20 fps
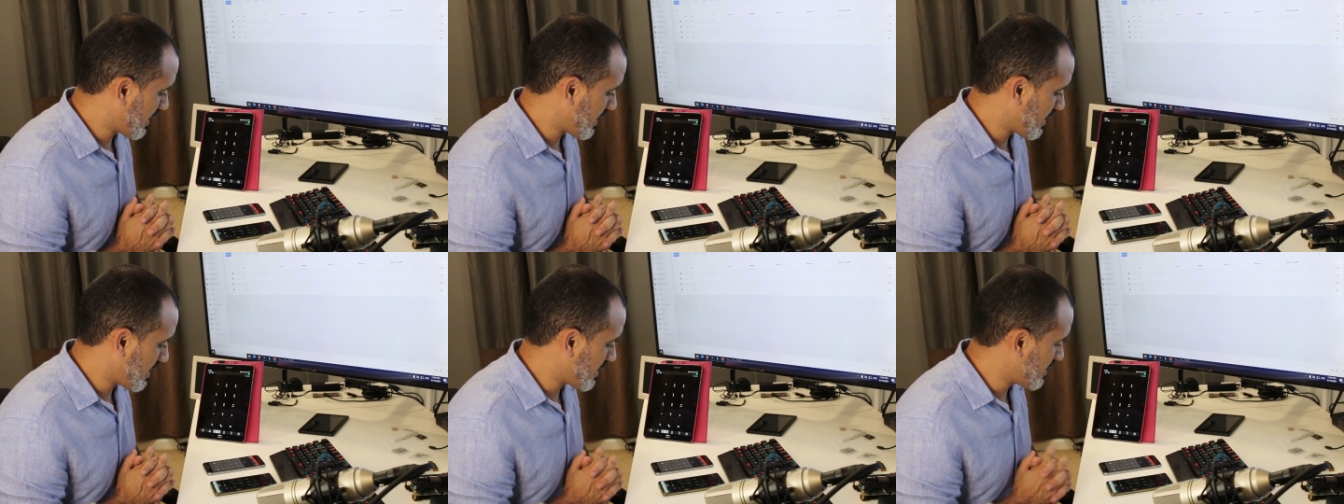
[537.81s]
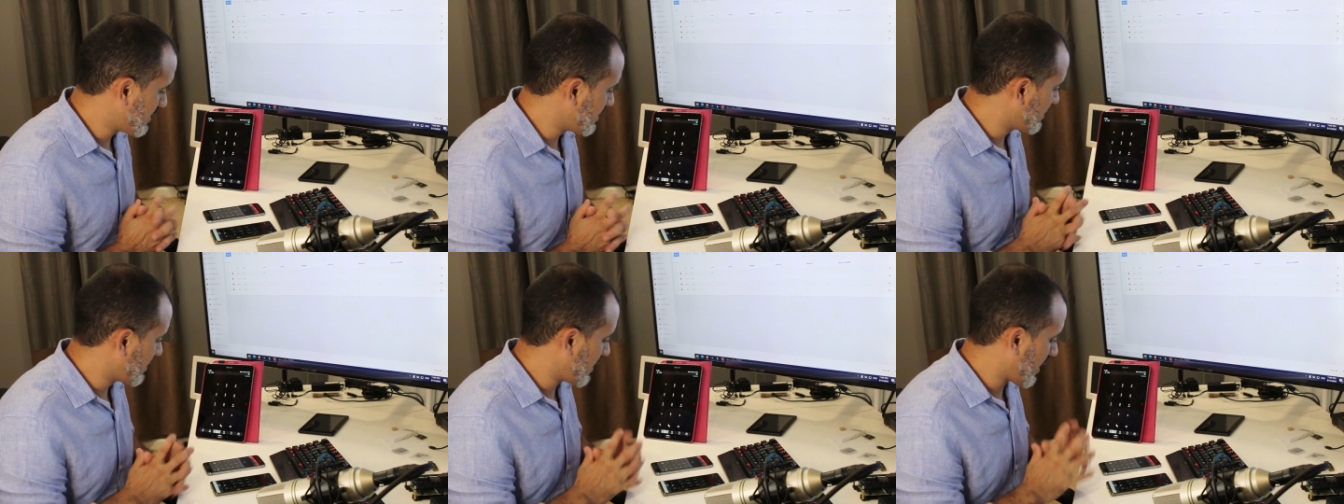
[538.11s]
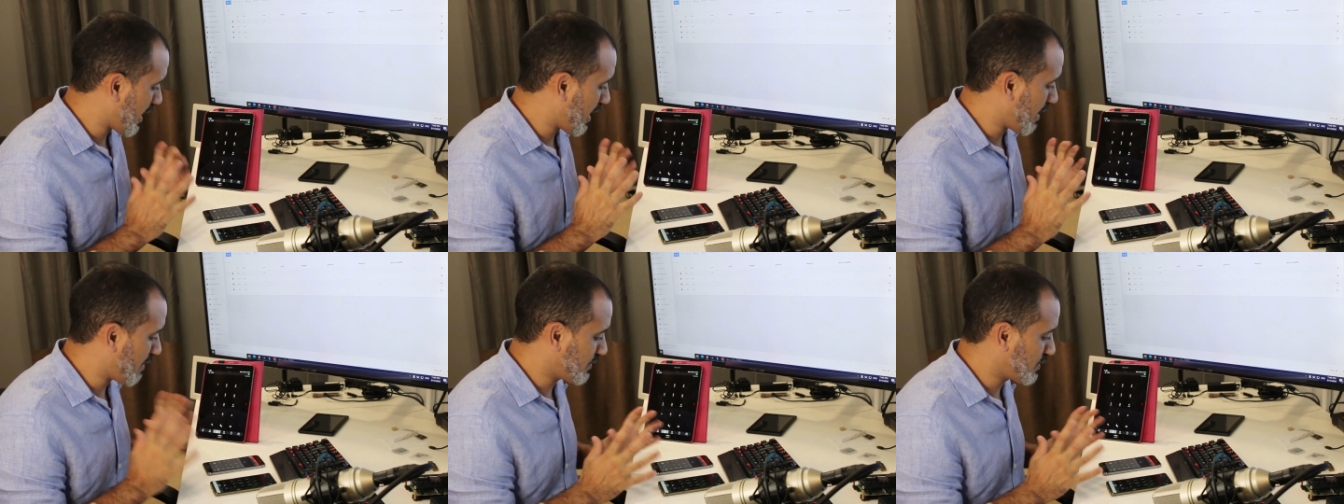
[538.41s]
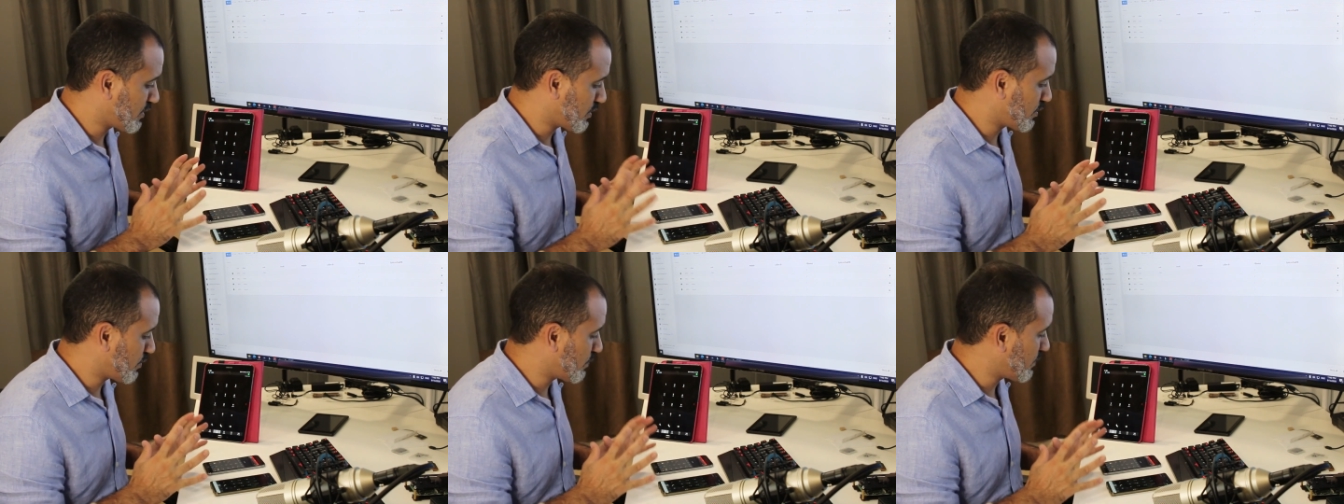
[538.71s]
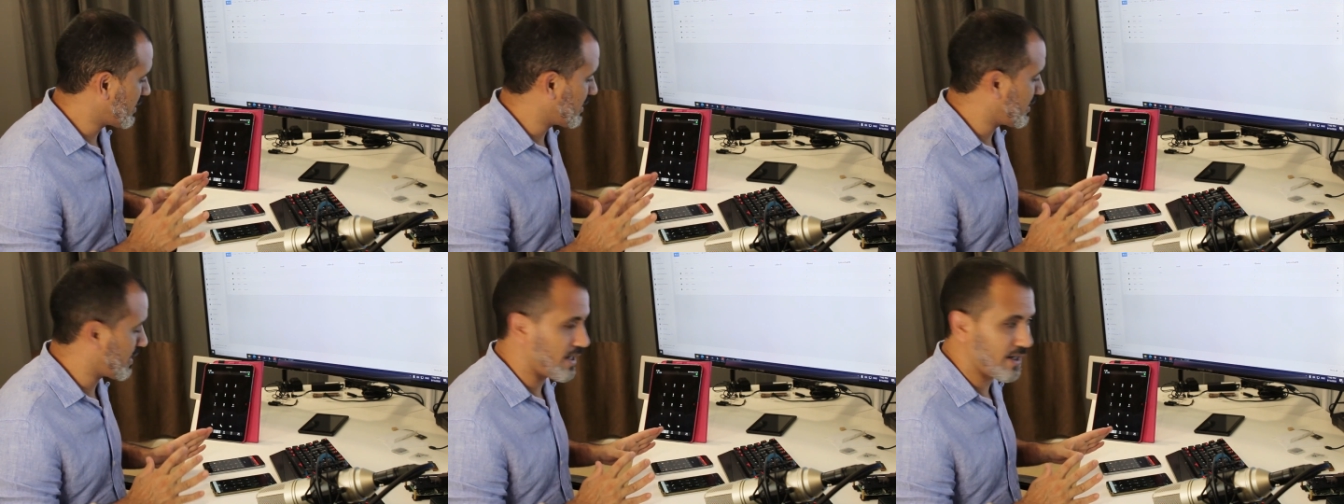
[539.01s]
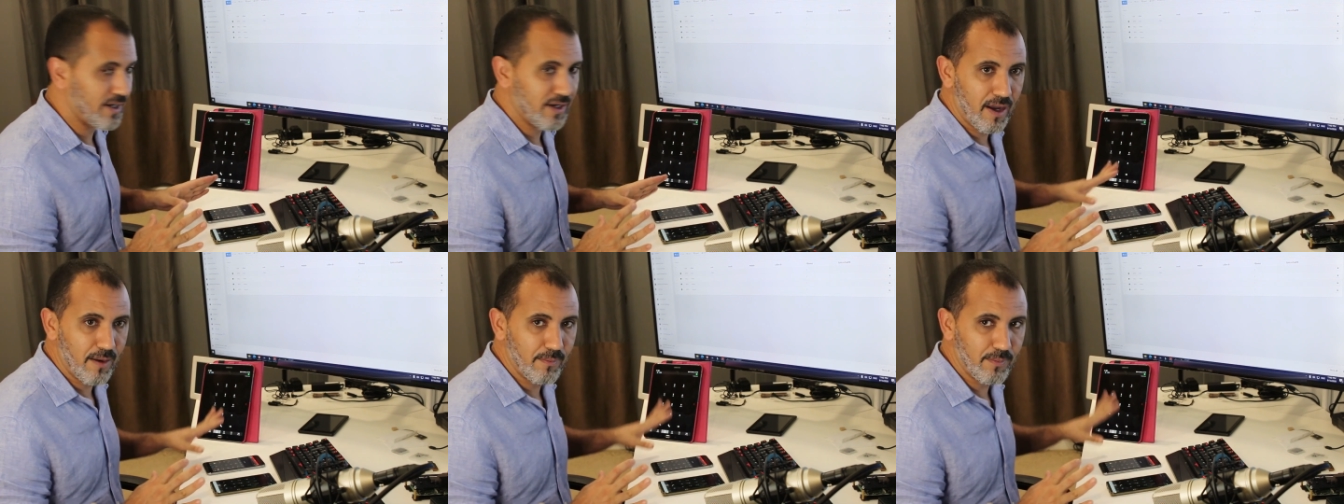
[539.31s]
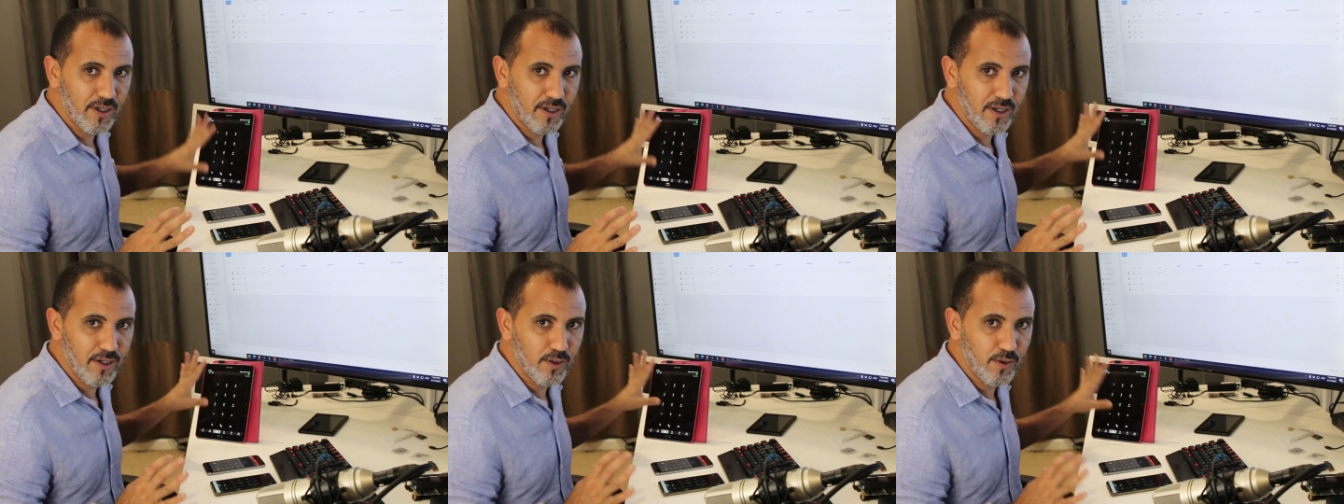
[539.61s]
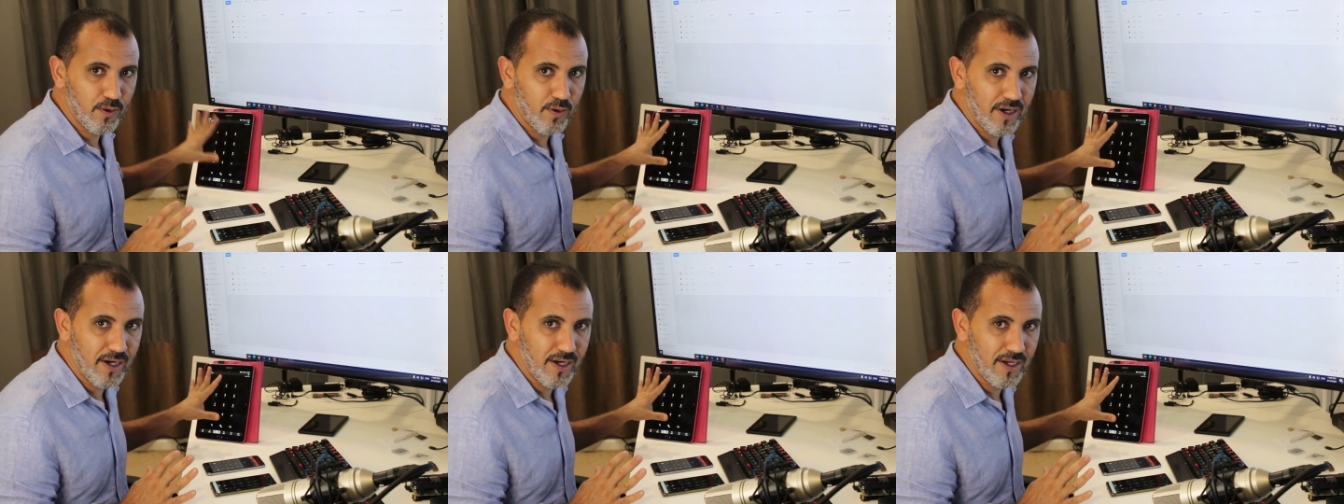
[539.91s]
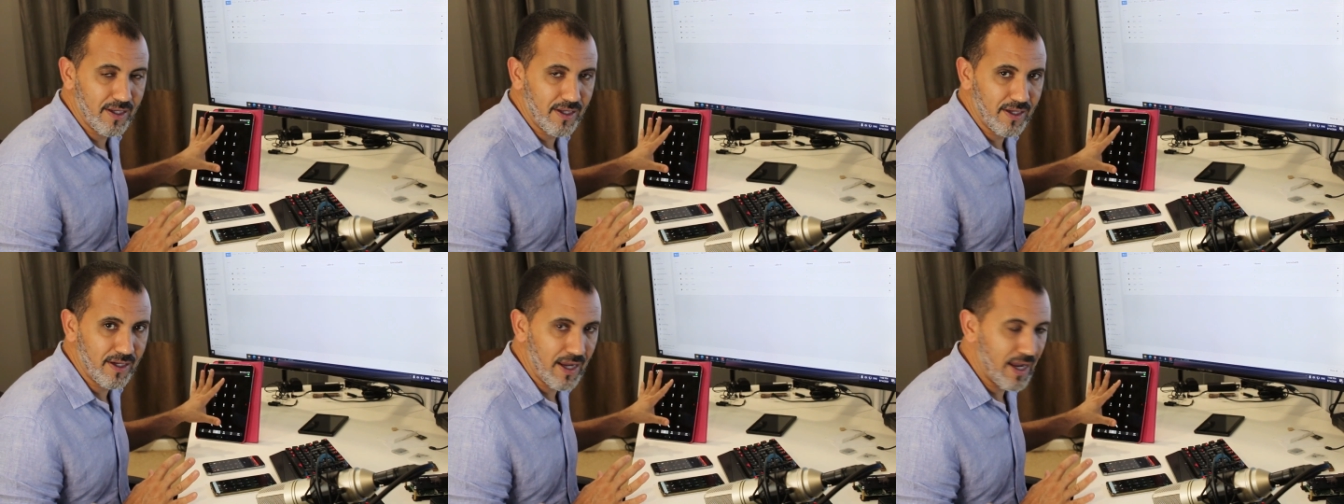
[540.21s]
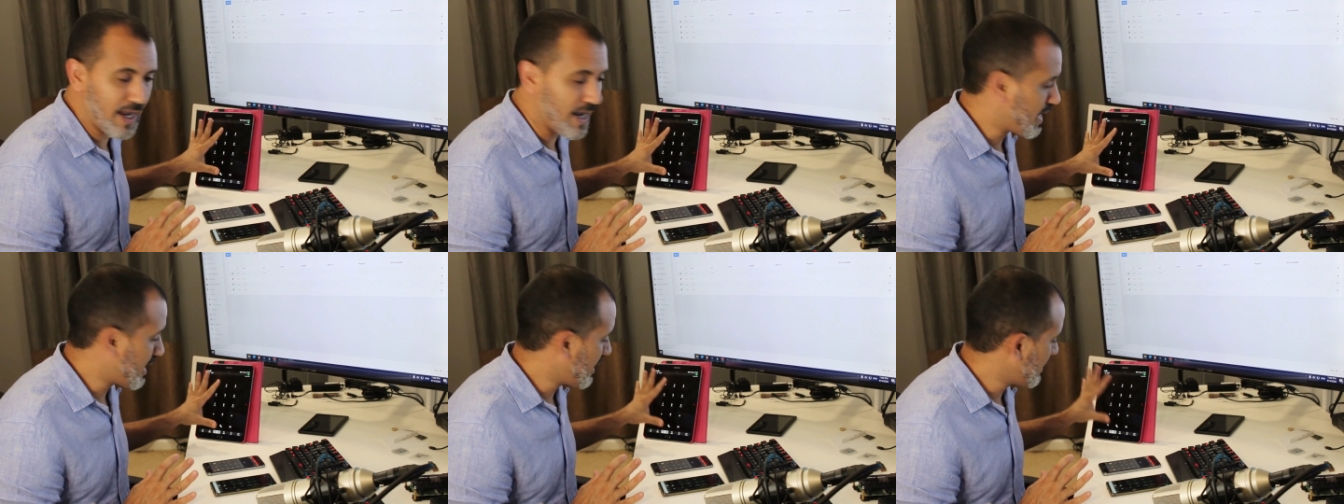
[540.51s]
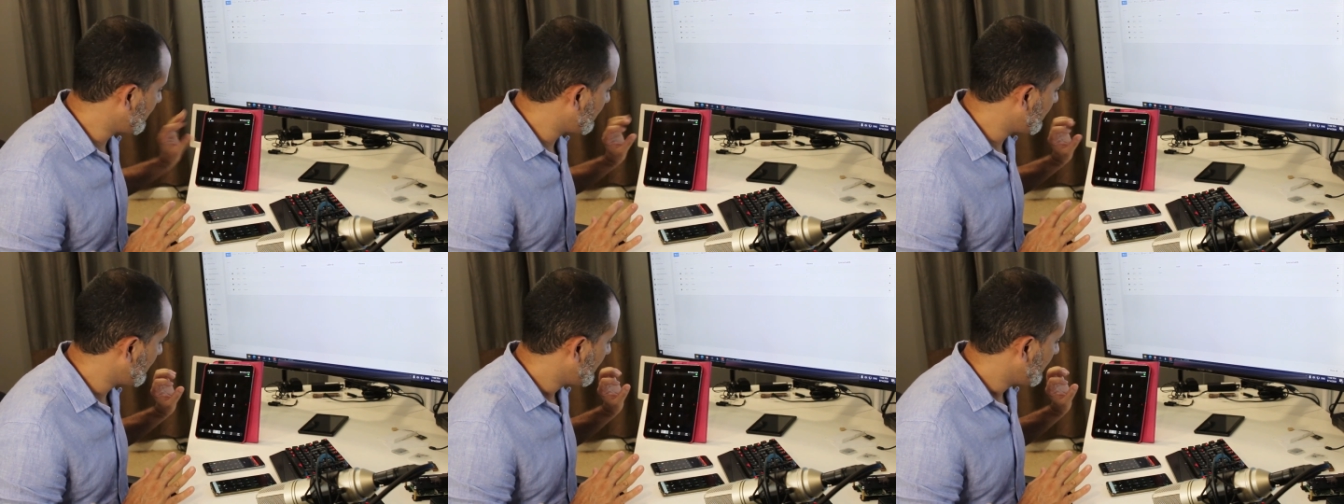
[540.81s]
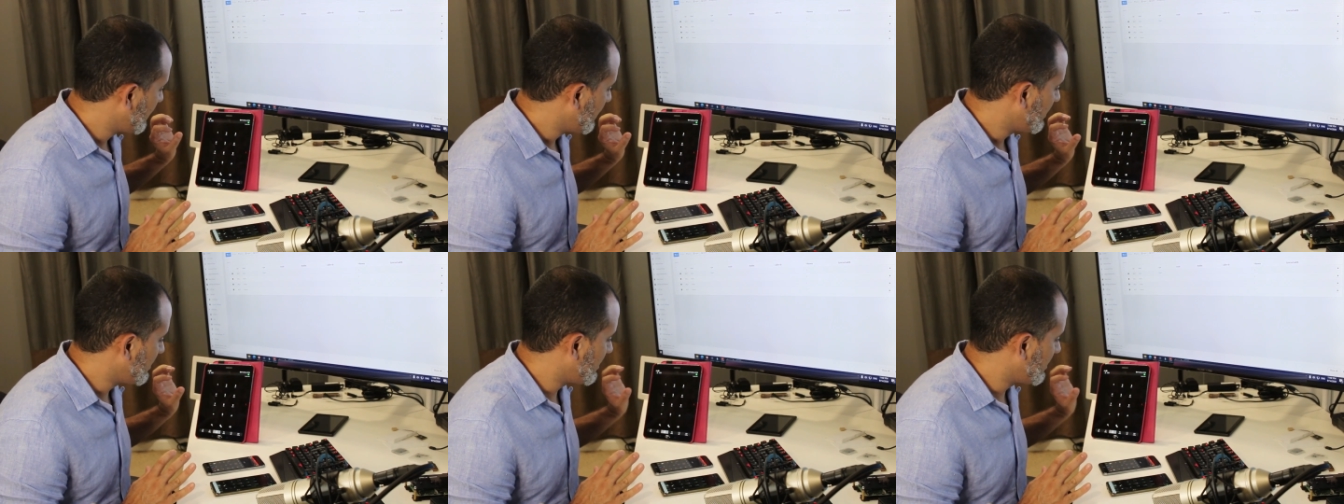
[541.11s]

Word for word: And after doing that, I'm going to go ahead and add